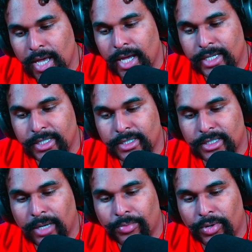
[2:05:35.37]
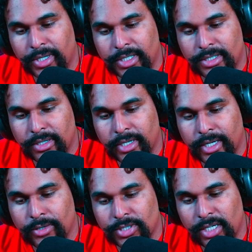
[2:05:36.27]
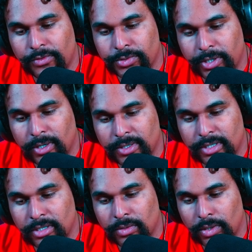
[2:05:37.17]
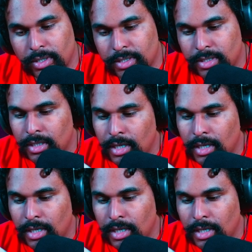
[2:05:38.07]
and didn't stop running until they were several yards into the woods.